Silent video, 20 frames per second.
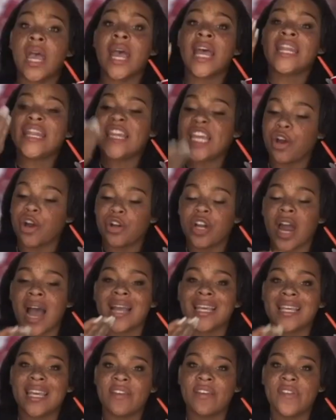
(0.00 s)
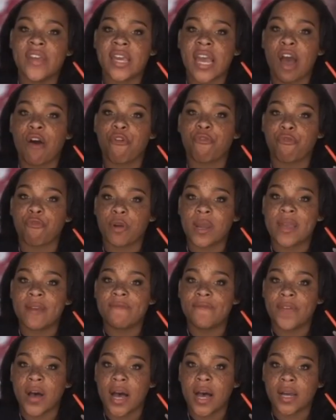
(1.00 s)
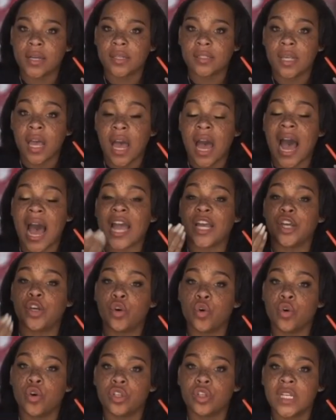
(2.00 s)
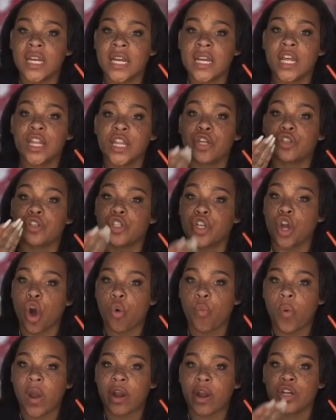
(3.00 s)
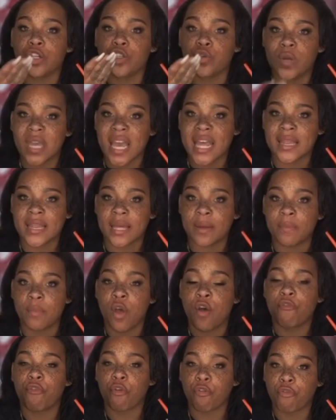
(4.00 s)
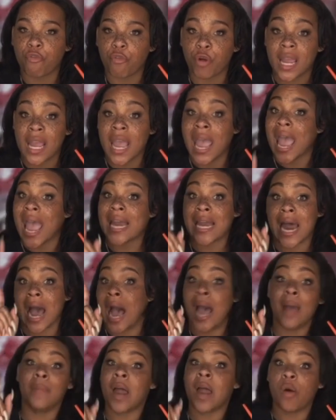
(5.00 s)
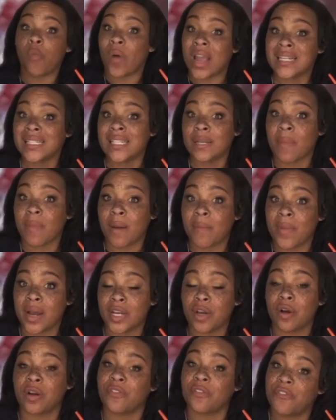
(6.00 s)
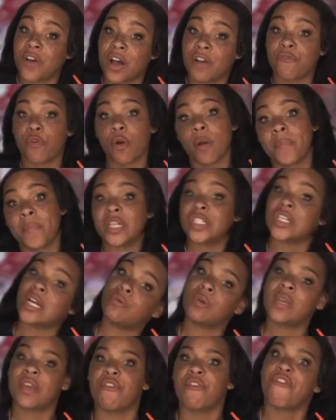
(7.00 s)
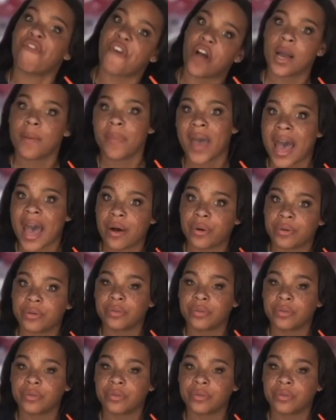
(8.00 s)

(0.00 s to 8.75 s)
They're not giving out free. I Googled it. There's nowhere to get them for free. And I'm not wasting my money on a for a bitch I don't give a about.